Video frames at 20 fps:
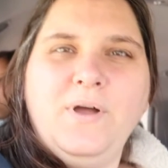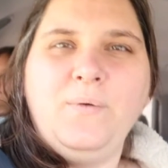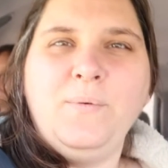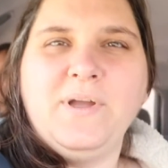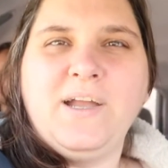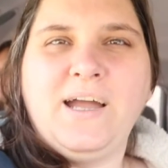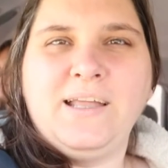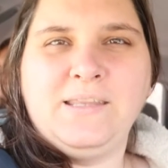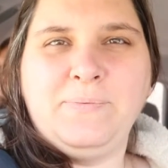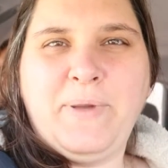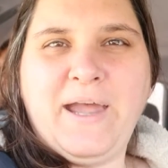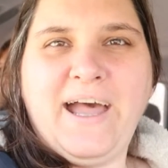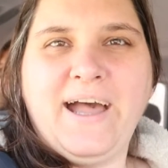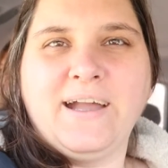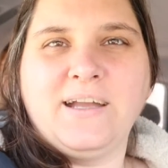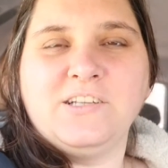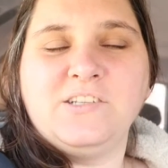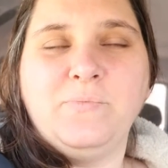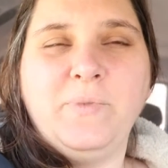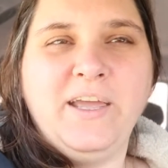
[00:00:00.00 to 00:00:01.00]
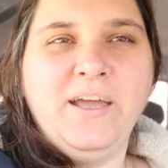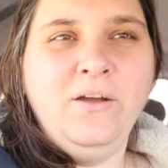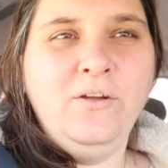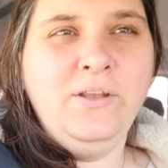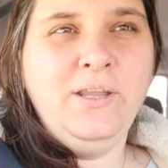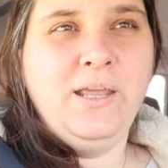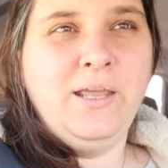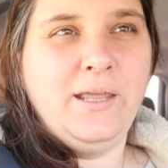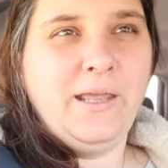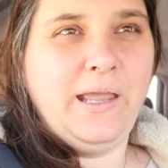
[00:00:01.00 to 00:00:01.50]
Well, we got the package
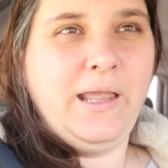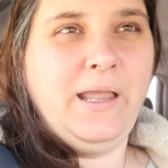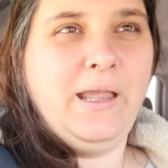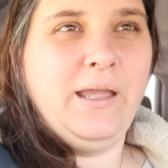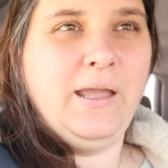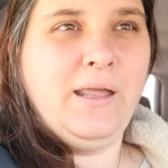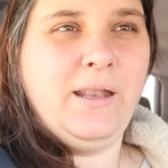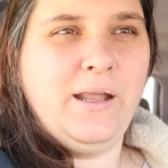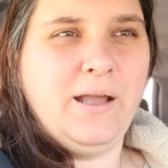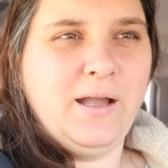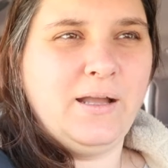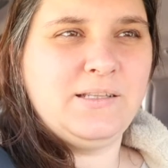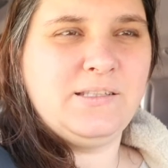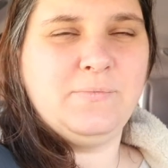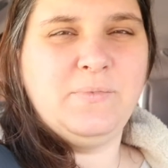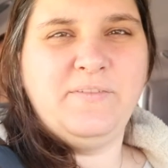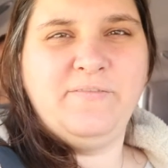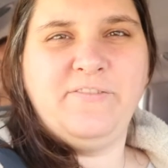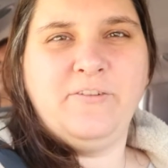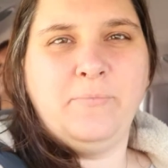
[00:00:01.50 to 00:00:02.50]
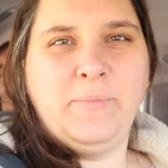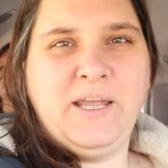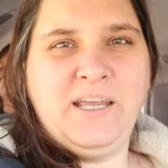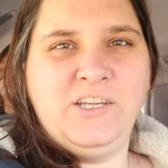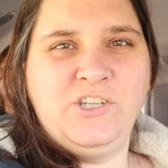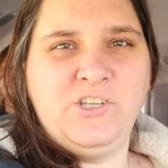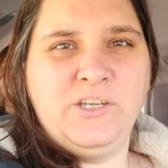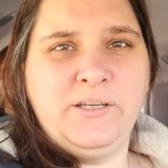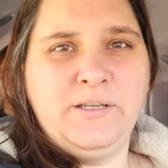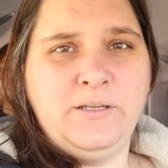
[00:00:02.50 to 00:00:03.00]
mailed, and I got some
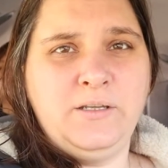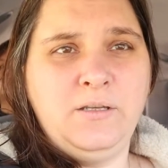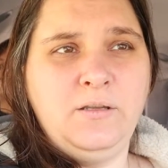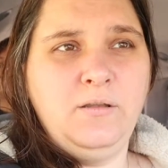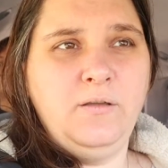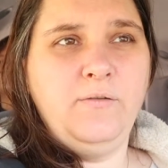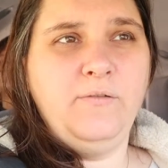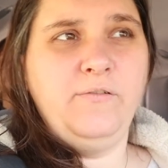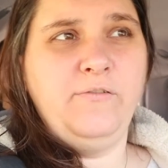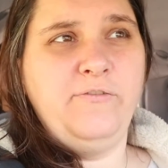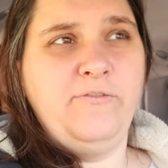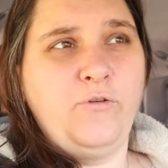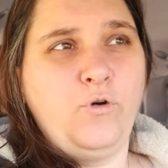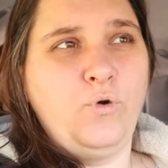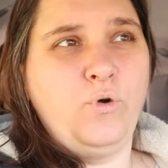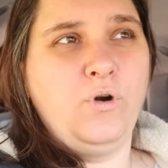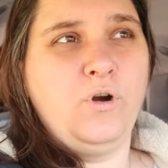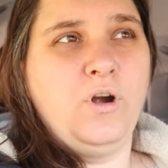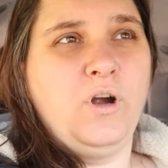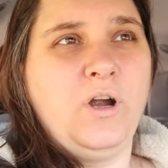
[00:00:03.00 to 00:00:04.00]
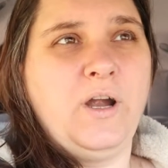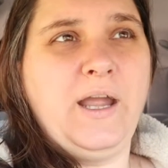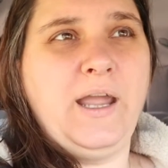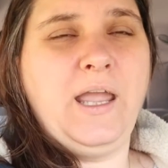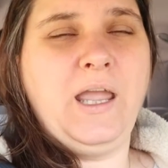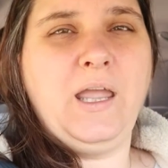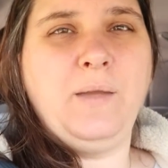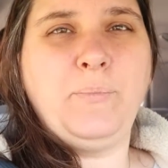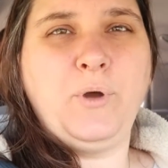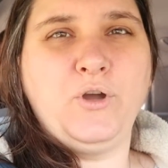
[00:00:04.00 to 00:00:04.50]
information for
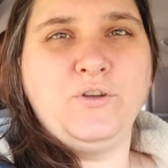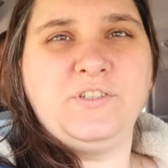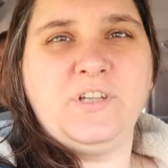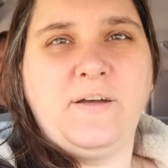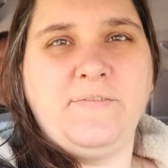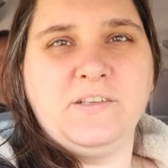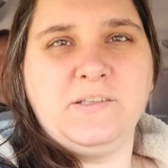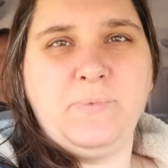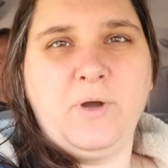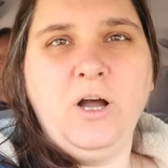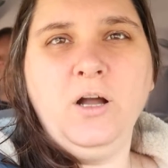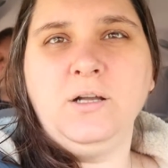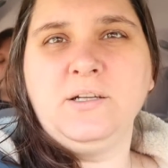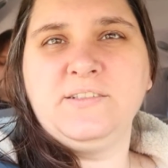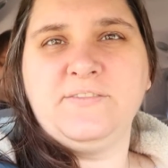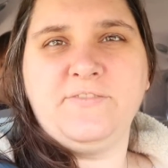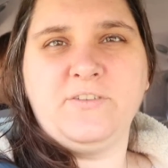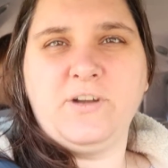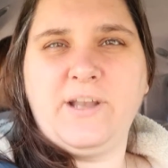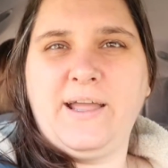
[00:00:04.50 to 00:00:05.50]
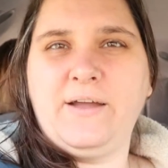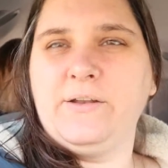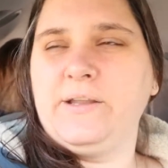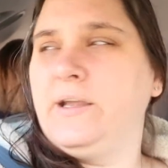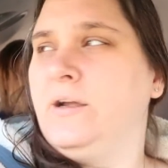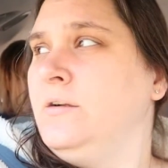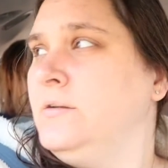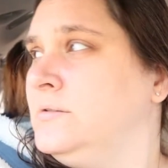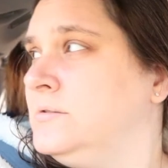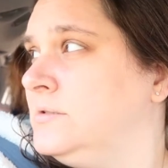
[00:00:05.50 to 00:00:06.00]
a post office box for down
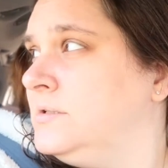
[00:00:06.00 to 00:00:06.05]
here.